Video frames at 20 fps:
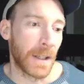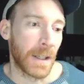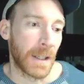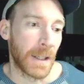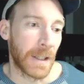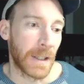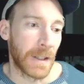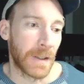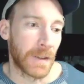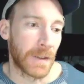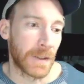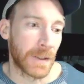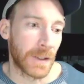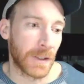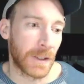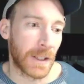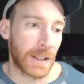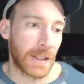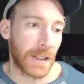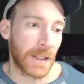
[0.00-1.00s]
is
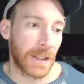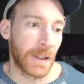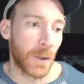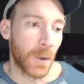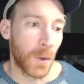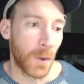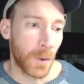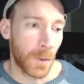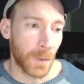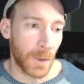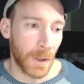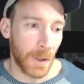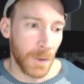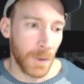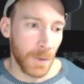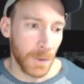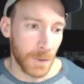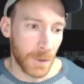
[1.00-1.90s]
selecting the whole row.